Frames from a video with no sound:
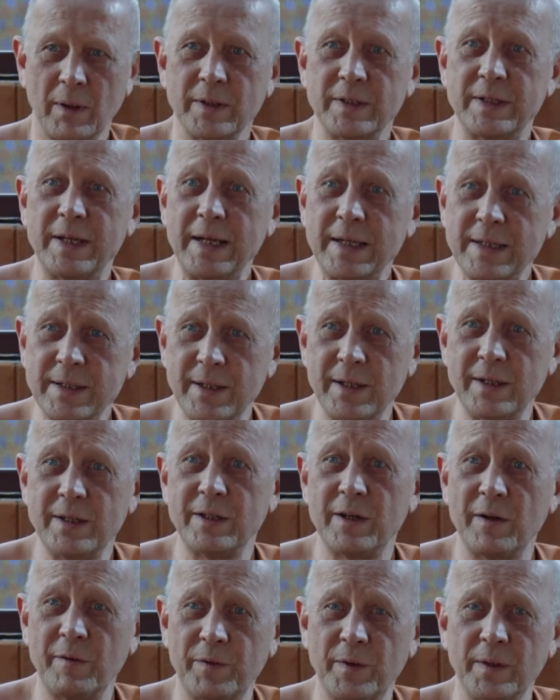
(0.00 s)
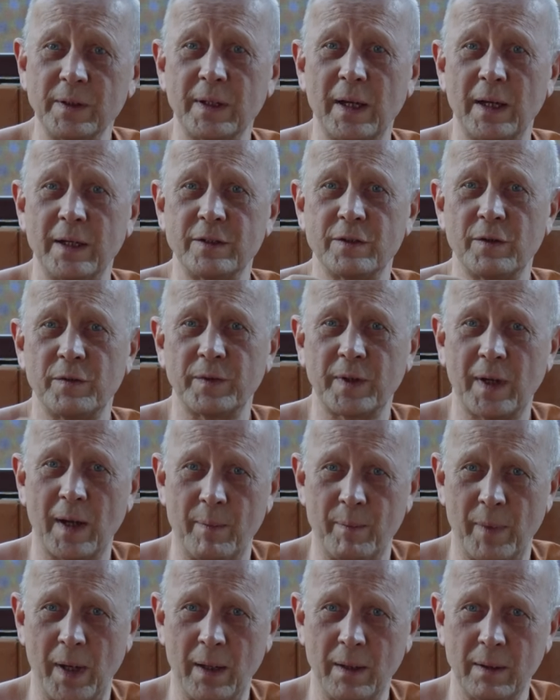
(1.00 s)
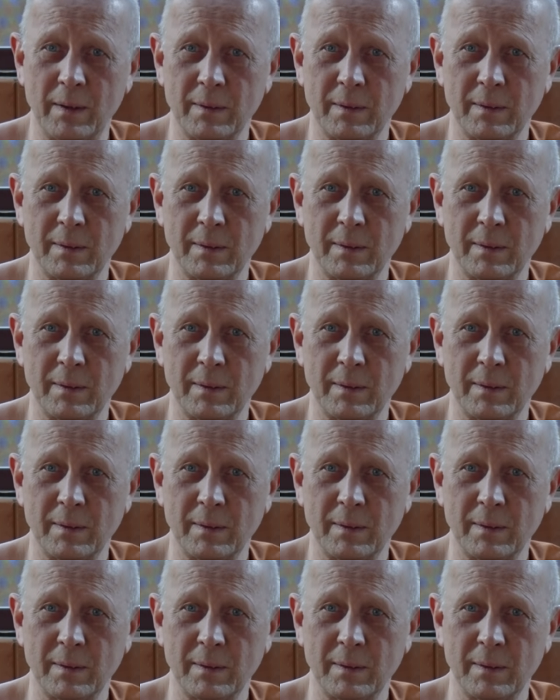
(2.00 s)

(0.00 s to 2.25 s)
sixteen different kinds of kamma